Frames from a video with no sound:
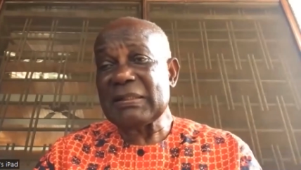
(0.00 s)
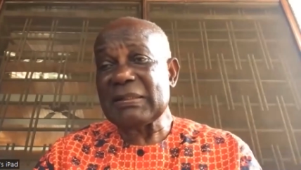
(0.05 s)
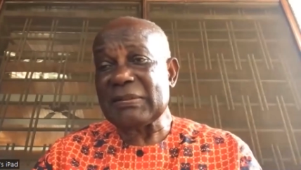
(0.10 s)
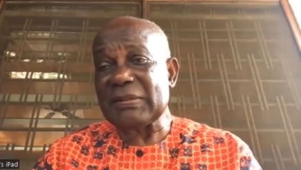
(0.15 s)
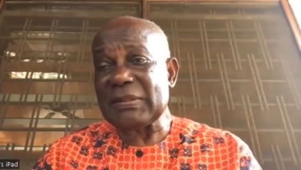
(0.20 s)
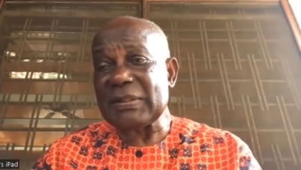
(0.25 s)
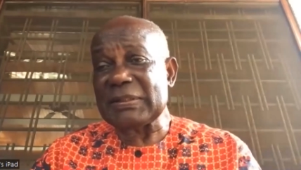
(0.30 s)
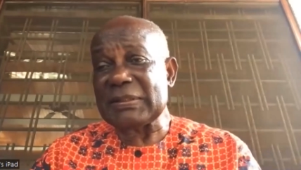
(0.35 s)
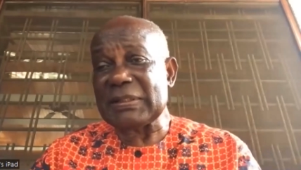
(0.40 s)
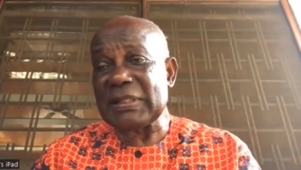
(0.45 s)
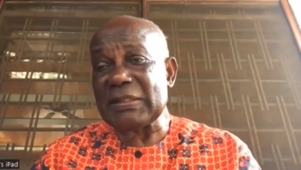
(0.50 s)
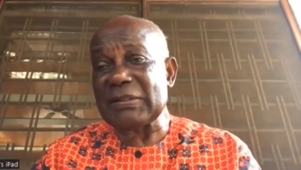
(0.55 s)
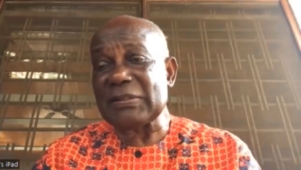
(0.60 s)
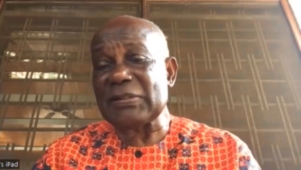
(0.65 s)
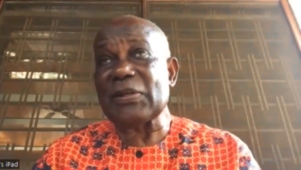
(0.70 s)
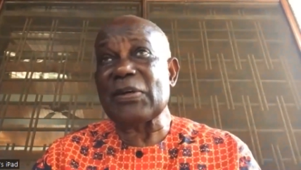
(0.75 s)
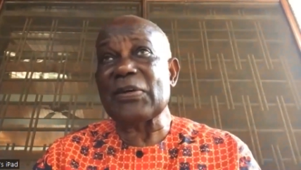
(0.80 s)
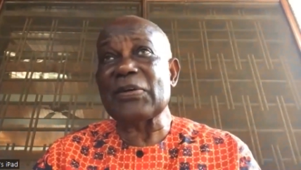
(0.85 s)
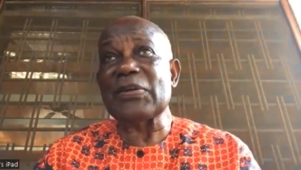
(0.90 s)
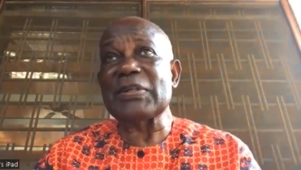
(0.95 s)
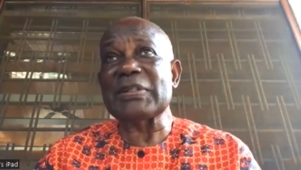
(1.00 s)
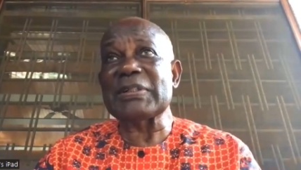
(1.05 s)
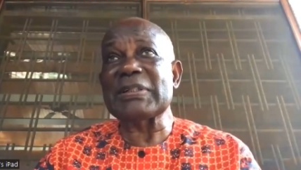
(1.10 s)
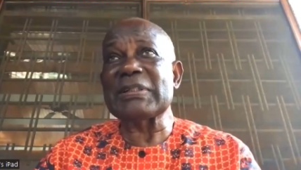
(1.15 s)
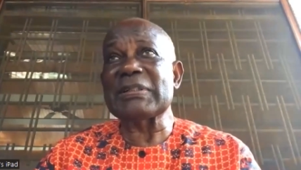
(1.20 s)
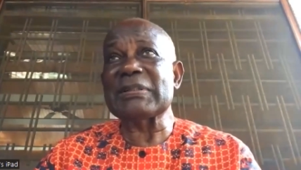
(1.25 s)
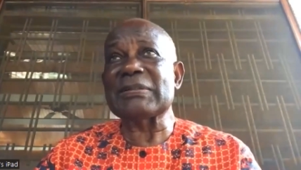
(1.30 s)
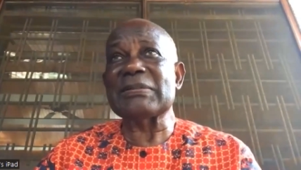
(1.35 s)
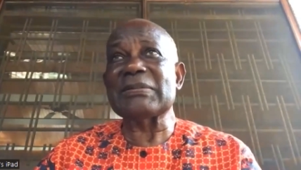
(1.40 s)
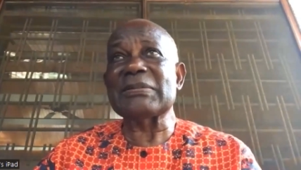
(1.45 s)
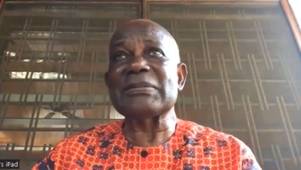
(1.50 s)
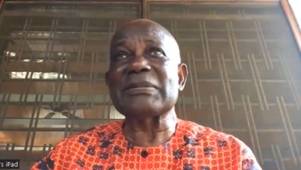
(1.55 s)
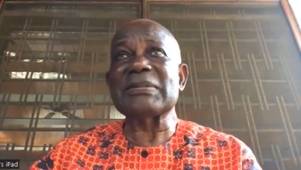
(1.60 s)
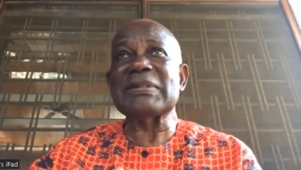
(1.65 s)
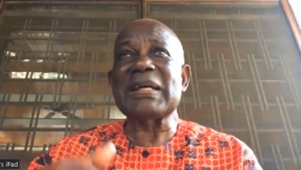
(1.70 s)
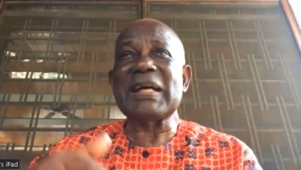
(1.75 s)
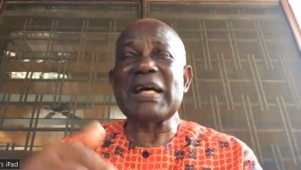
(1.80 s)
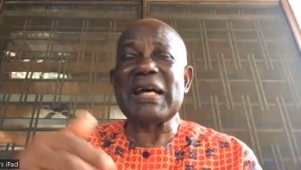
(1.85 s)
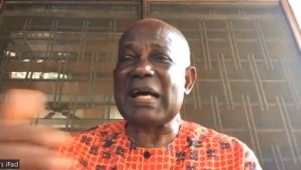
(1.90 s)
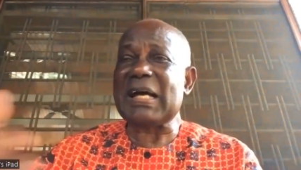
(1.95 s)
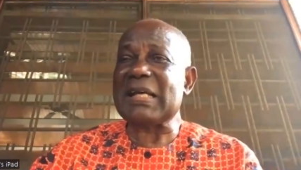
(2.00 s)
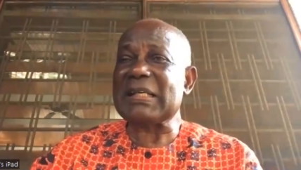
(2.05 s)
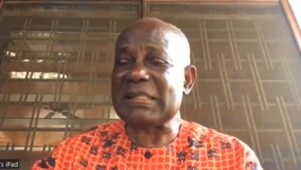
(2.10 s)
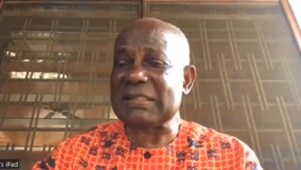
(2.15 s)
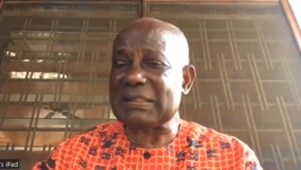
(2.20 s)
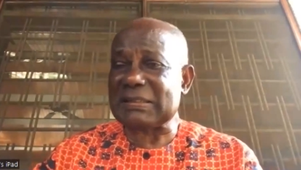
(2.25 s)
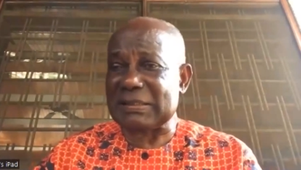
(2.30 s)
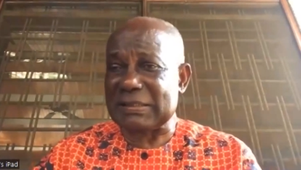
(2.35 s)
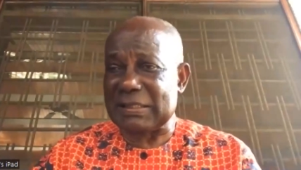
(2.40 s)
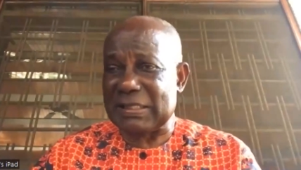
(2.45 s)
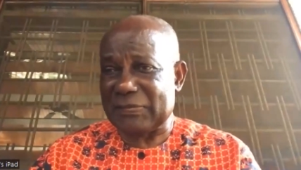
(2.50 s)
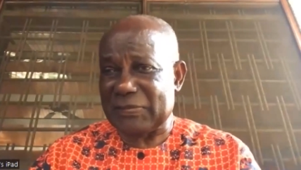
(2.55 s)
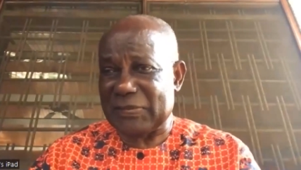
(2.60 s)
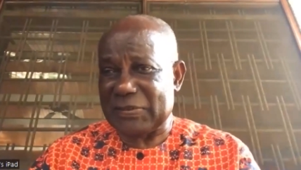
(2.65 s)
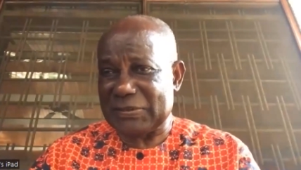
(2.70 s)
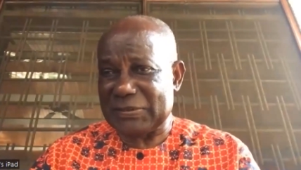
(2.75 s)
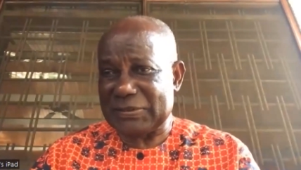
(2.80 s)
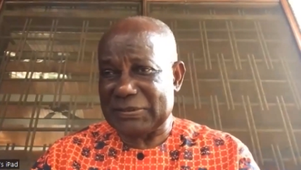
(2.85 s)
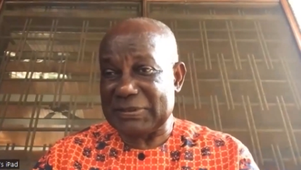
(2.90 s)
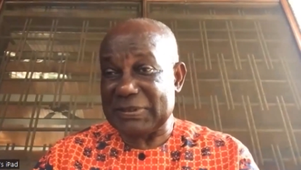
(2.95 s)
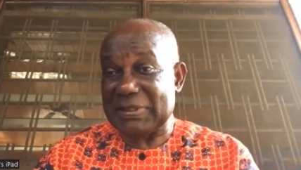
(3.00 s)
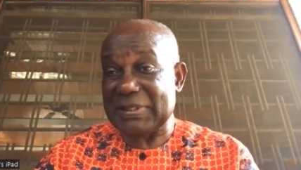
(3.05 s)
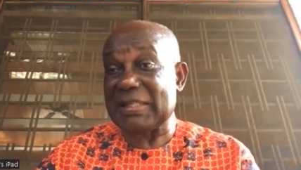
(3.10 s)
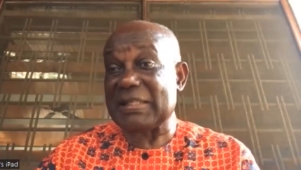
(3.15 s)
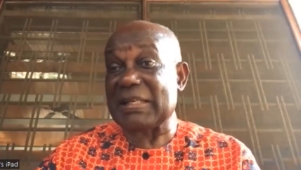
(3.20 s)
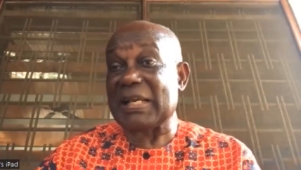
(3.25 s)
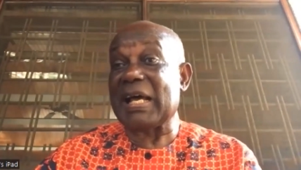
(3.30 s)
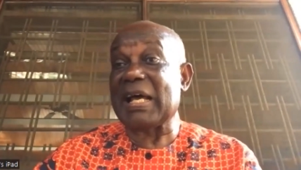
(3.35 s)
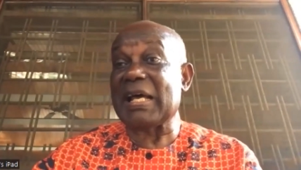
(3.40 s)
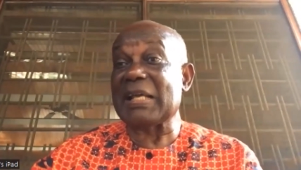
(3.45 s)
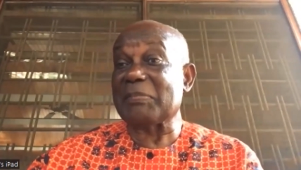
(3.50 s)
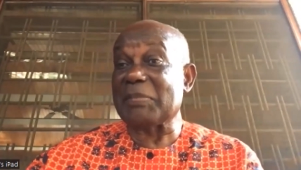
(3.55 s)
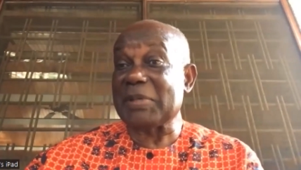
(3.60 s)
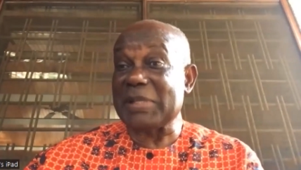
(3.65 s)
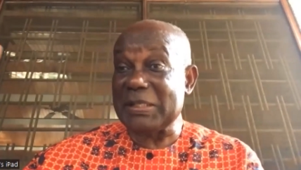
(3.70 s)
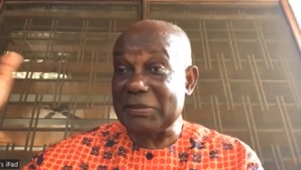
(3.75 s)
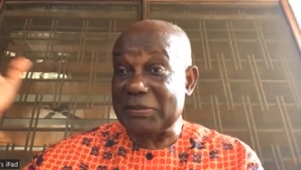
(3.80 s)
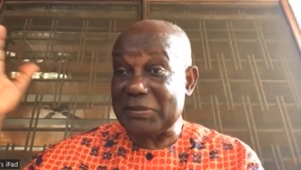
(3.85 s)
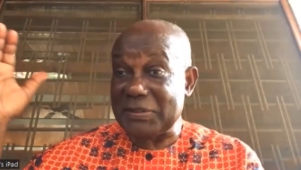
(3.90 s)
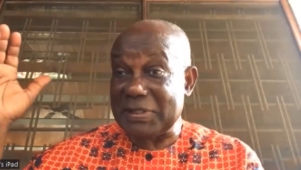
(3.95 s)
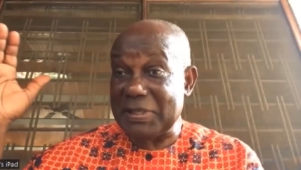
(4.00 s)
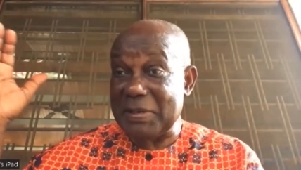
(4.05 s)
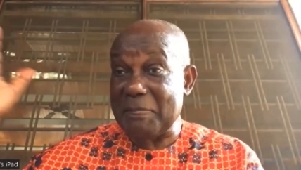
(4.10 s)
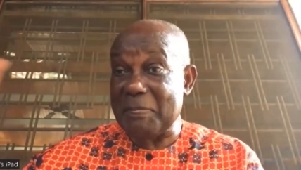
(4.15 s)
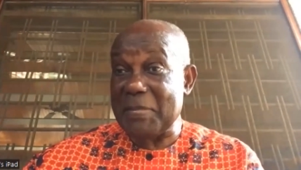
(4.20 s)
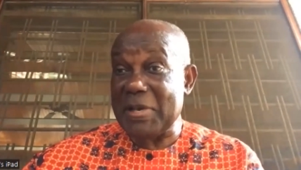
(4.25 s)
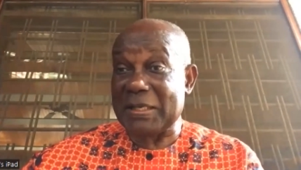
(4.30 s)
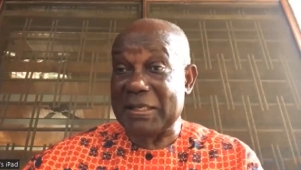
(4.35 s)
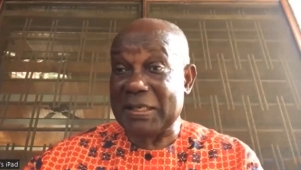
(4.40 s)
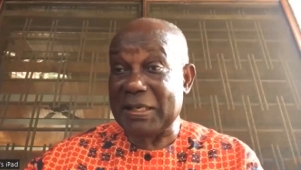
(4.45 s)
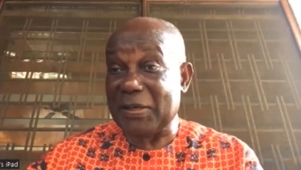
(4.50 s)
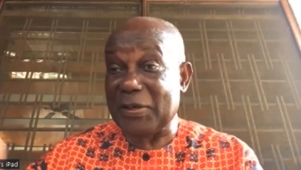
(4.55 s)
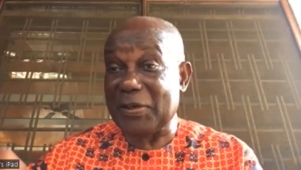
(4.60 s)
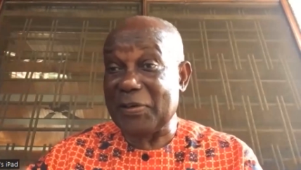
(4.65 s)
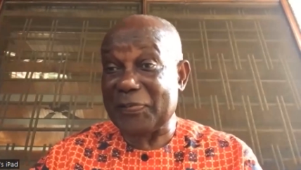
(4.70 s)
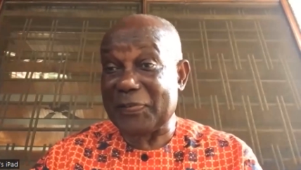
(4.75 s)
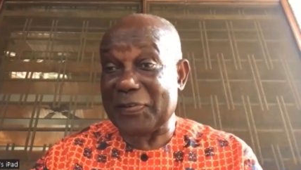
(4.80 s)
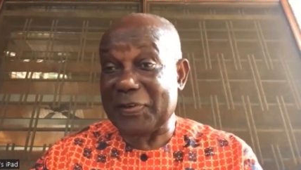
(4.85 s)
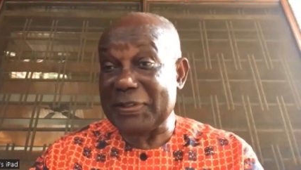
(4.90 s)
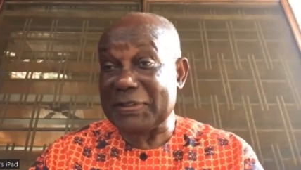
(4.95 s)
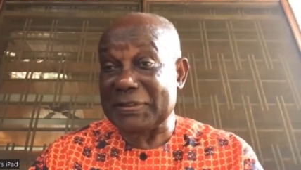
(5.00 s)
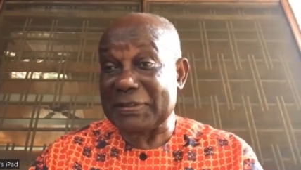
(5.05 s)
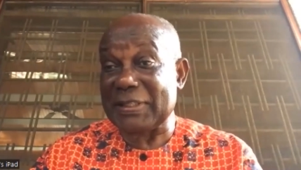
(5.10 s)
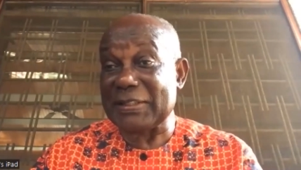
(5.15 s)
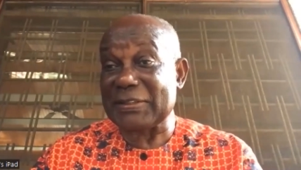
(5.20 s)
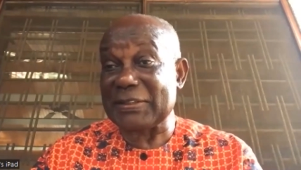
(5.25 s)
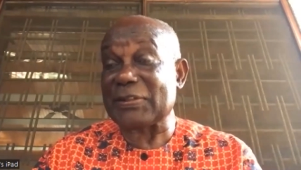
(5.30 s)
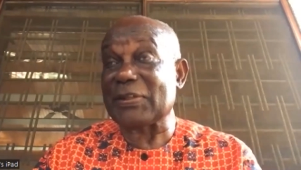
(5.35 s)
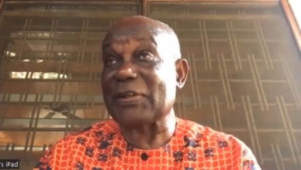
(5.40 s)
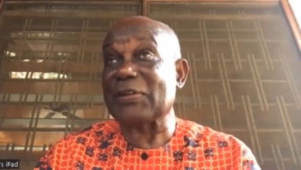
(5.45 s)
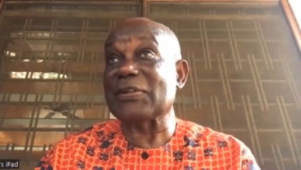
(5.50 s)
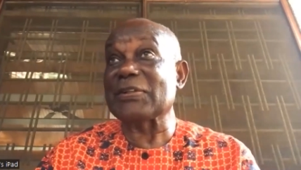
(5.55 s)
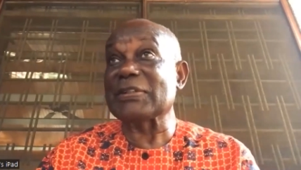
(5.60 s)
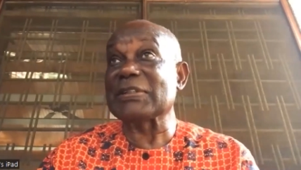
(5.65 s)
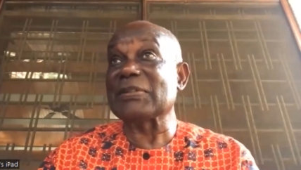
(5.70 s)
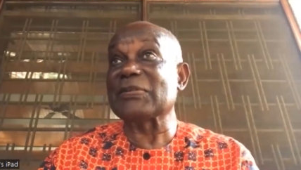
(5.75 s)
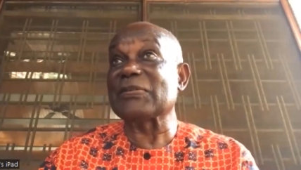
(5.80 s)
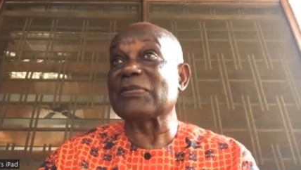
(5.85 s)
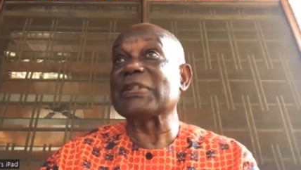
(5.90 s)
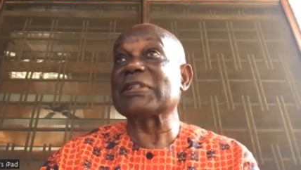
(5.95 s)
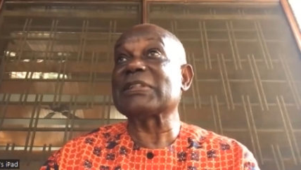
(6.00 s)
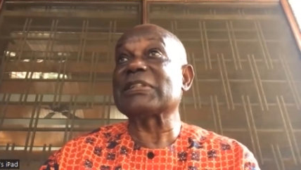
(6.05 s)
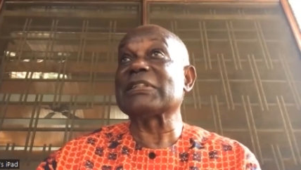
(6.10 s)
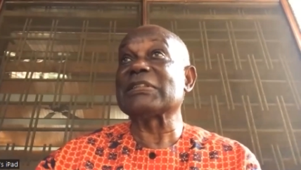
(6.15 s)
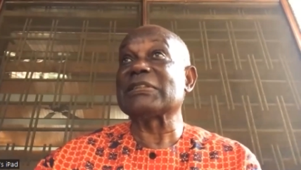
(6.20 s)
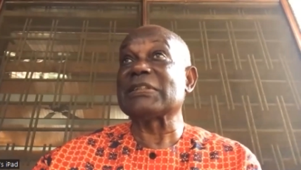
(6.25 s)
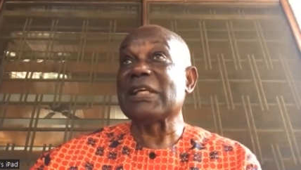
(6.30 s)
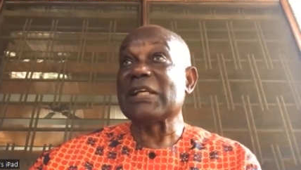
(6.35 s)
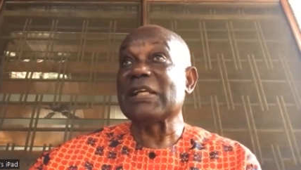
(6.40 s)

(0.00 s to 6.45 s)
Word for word: christian theology to the highest levels mm. and i hmm. had been to the mecca of christian theology which mm. is hmm.